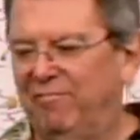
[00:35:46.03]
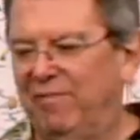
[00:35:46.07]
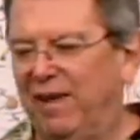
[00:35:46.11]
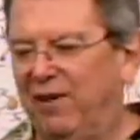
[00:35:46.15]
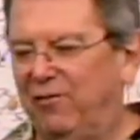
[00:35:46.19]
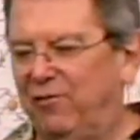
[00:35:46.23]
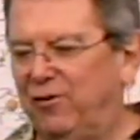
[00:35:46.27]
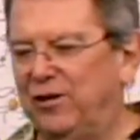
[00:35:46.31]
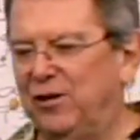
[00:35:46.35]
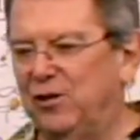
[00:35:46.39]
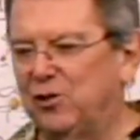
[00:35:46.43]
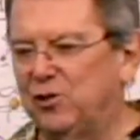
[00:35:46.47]

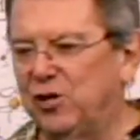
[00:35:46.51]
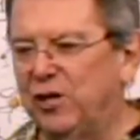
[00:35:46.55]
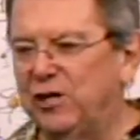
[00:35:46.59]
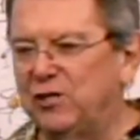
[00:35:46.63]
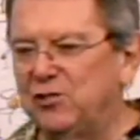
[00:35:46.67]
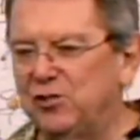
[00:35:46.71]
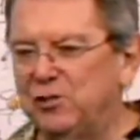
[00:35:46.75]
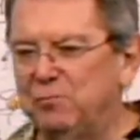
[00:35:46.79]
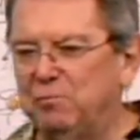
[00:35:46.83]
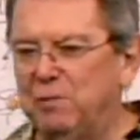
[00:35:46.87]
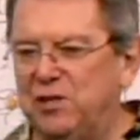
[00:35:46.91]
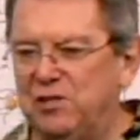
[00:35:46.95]
If you could just get
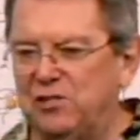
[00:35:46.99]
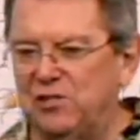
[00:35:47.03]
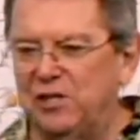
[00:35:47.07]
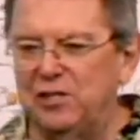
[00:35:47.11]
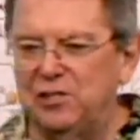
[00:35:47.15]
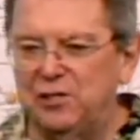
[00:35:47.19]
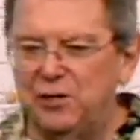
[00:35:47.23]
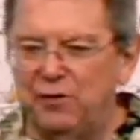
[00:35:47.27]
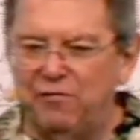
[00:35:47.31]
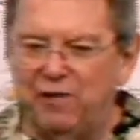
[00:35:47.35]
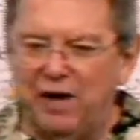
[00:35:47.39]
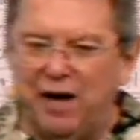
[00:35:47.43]
to be
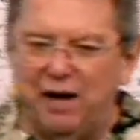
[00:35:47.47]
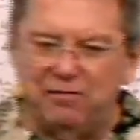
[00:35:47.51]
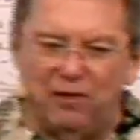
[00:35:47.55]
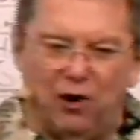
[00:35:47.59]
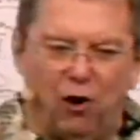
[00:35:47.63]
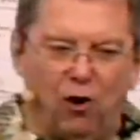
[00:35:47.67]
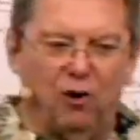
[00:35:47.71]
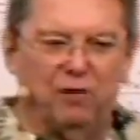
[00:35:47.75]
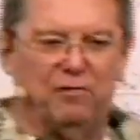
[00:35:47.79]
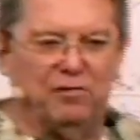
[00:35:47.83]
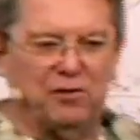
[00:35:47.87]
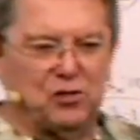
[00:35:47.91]
65
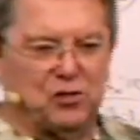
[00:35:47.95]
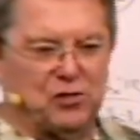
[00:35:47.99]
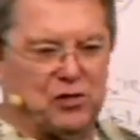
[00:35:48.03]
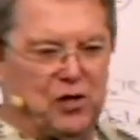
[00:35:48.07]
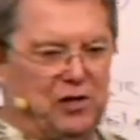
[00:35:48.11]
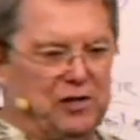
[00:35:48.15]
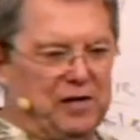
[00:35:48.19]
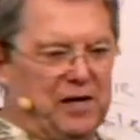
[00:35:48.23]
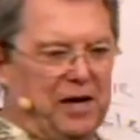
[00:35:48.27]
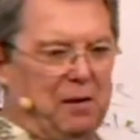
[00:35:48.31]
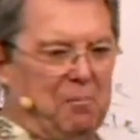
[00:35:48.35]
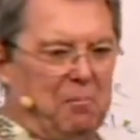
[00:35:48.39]
all of a
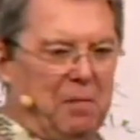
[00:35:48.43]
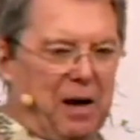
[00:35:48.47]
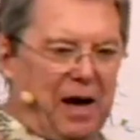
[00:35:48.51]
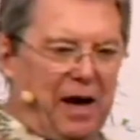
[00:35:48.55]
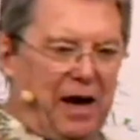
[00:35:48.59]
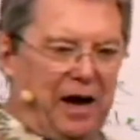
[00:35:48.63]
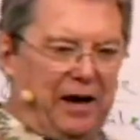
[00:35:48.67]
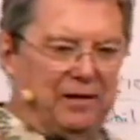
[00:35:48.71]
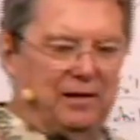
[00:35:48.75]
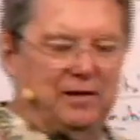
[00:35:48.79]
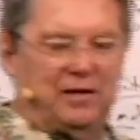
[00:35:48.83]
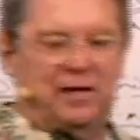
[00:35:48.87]
sudden in
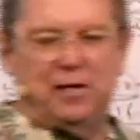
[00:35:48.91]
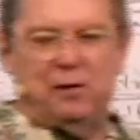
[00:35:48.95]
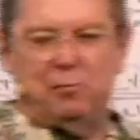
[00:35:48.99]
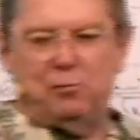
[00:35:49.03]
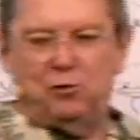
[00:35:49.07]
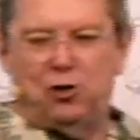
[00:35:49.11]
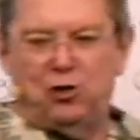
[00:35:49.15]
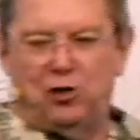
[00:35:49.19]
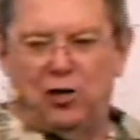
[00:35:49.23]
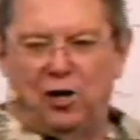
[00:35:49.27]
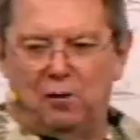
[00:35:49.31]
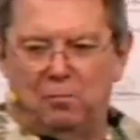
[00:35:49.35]
mind, keep
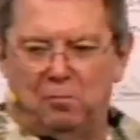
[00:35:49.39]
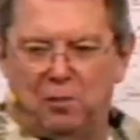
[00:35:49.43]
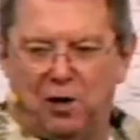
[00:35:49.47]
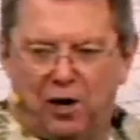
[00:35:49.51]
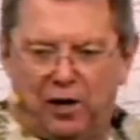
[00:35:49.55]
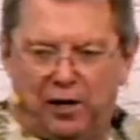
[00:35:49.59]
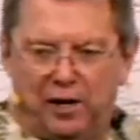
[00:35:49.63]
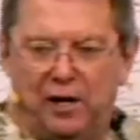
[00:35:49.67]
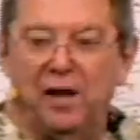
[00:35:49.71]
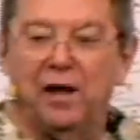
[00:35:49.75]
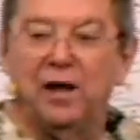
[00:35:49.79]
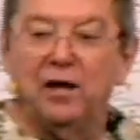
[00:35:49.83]
your young
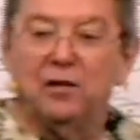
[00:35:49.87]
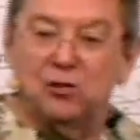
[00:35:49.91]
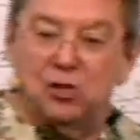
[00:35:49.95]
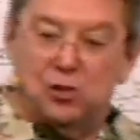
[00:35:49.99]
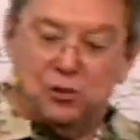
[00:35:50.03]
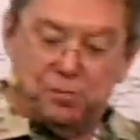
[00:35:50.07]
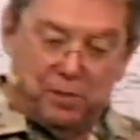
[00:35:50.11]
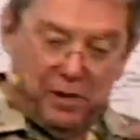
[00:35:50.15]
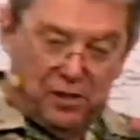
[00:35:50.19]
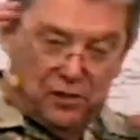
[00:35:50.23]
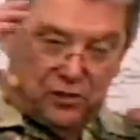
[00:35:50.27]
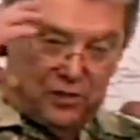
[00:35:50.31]
body,
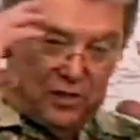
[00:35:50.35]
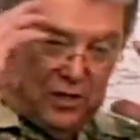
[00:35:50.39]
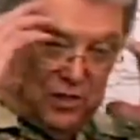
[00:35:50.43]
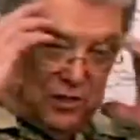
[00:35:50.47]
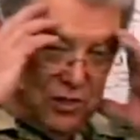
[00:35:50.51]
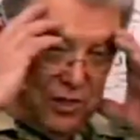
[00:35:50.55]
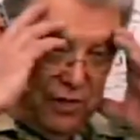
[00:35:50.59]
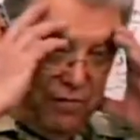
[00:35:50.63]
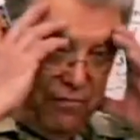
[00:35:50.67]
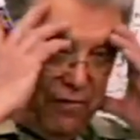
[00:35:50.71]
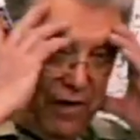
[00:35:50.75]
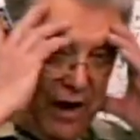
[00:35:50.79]
just be
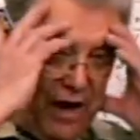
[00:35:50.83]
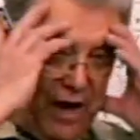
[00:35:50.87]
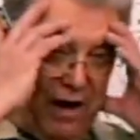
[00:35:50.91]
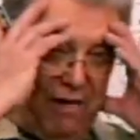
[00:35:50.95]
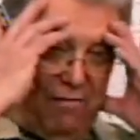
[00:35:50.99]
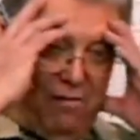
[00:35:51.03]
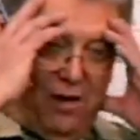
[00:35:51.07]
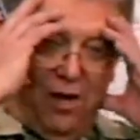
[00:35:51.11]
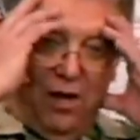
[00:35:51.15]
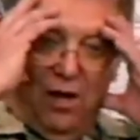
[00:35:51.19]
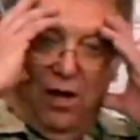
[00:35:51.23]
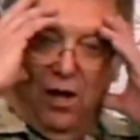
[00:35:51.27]
65,